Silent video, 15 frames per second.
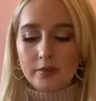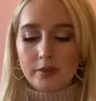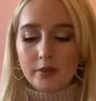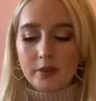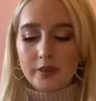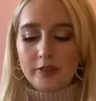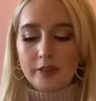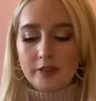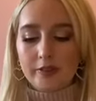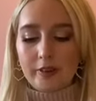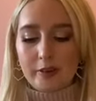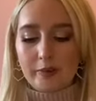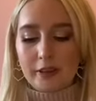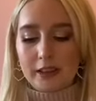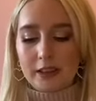with the
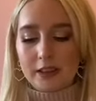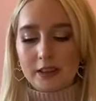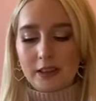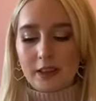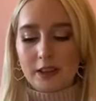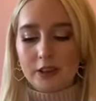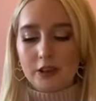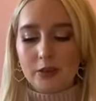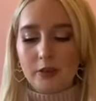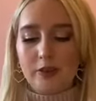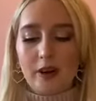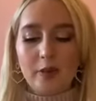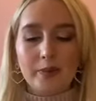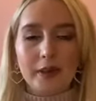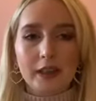feminine touch
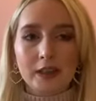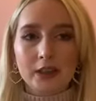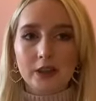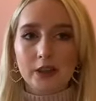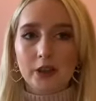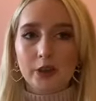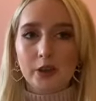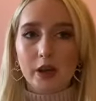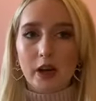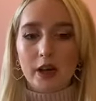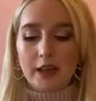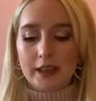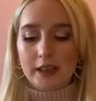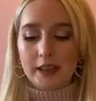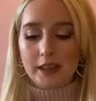without being too
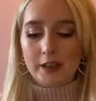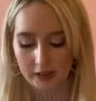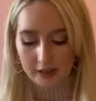girly.